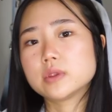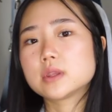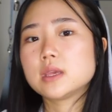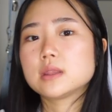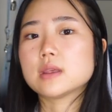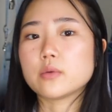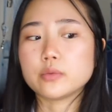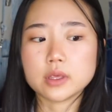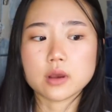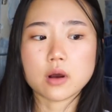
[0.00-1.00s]
thing that
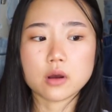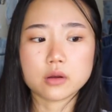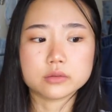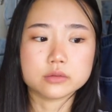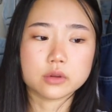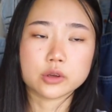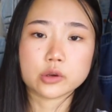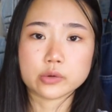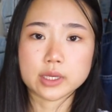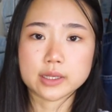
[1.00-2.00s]
we all
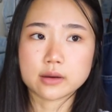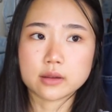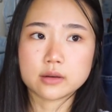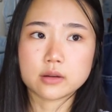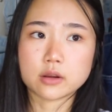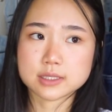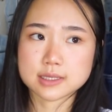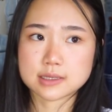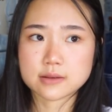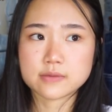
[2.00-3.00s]
agreed on, all
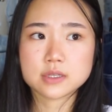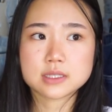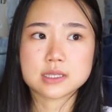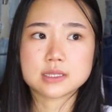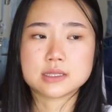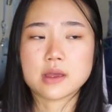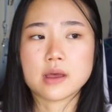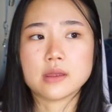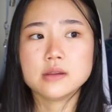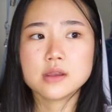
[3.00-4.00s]
six of us, is
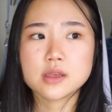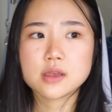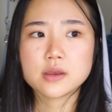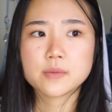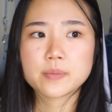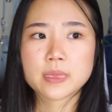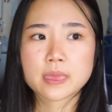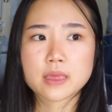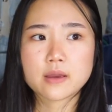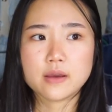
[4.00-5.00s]
that
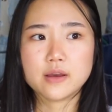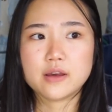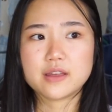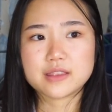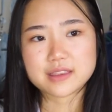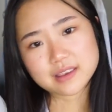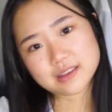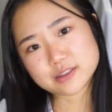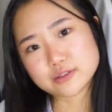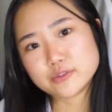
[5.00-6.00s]
the
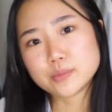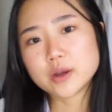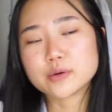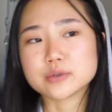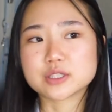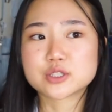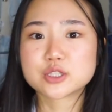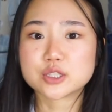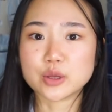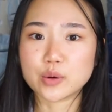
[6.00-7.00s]
interview part was
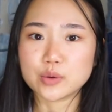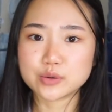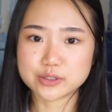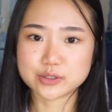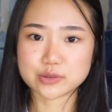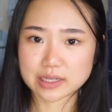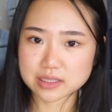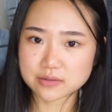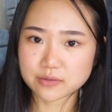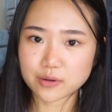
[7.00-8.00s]
so
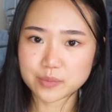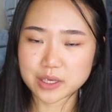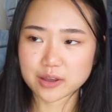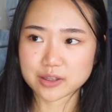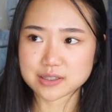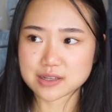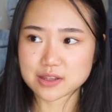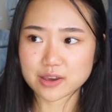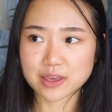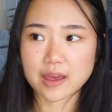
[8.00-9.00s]
stressful because
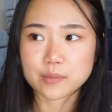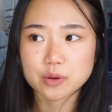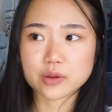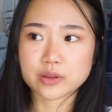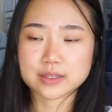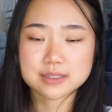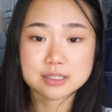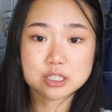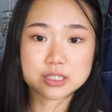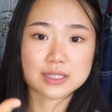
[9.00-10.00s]
the camera is
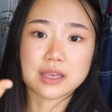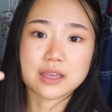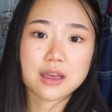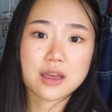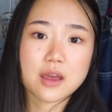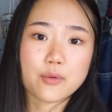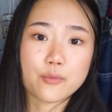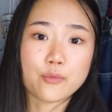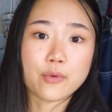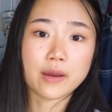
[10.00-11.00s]
just like
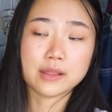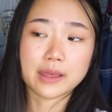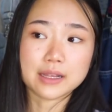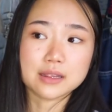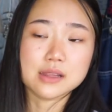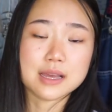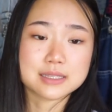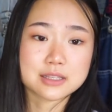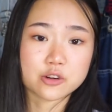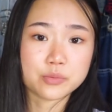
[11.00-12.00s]
less
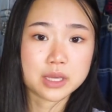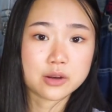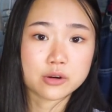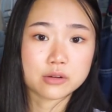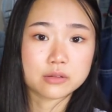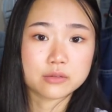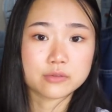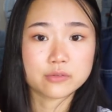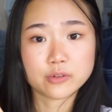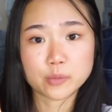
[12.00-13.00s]
than a meter
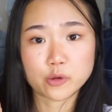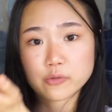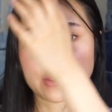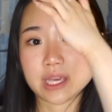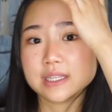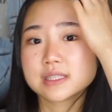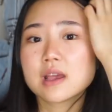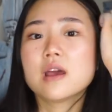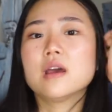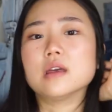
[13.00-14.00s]
from your face,
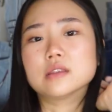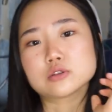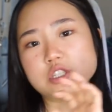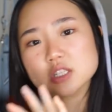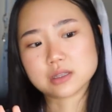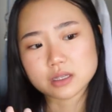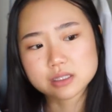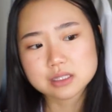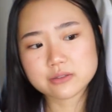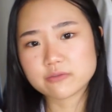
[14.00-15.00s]
and there's just like
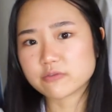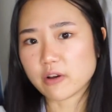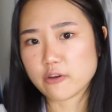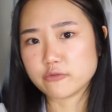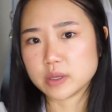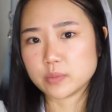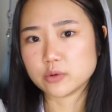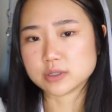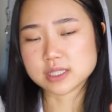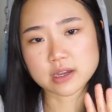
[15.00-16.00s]
five people
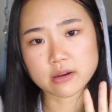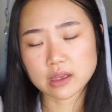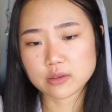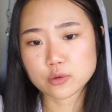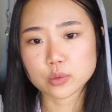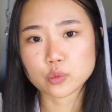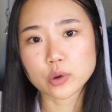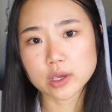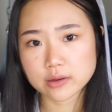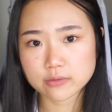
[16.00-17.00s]
staring at you and
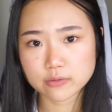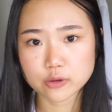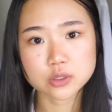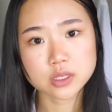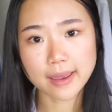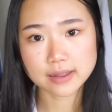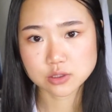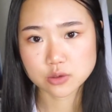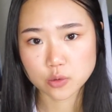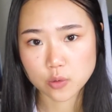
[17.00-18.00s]
waiting for you to
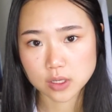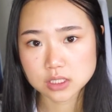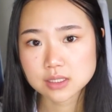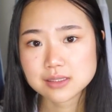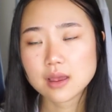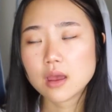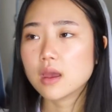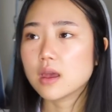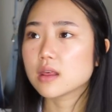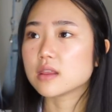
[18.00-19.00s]
answer the questions,
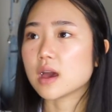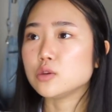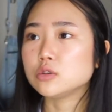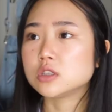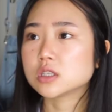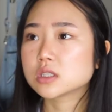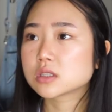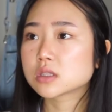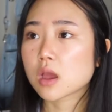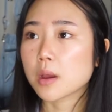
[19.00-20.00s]
that you
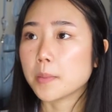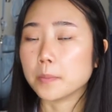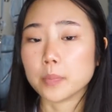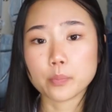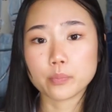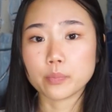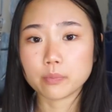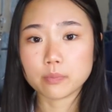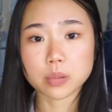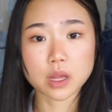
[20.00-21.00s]
just
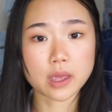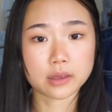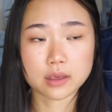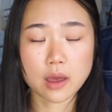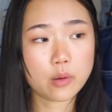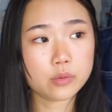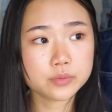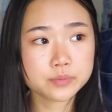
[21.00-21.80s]
blank out.